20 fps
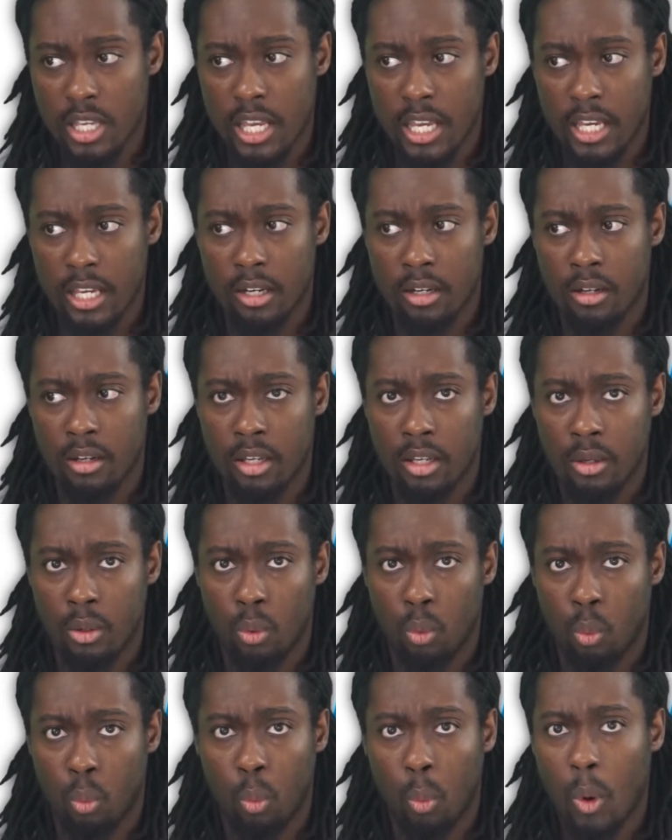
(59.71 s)
and
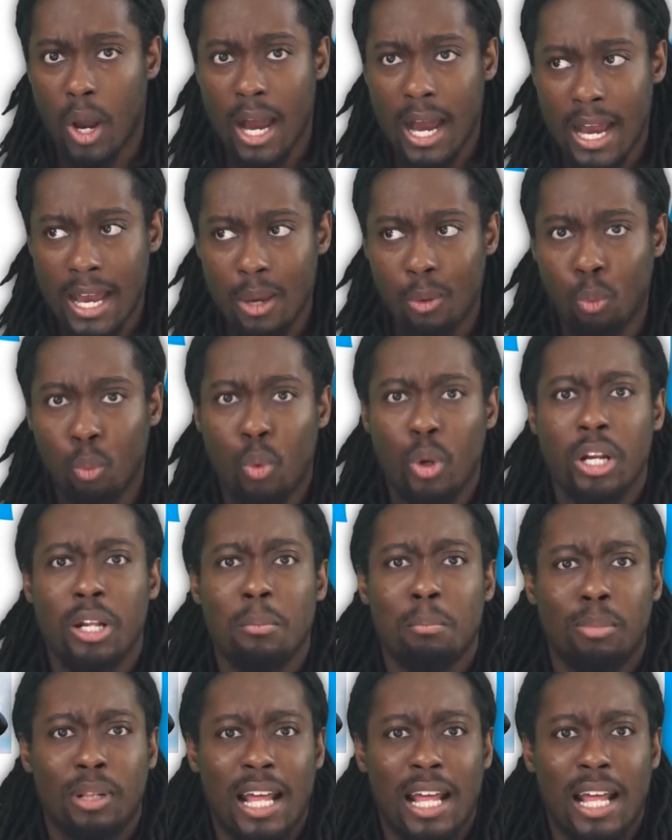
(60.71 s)
why wouldn't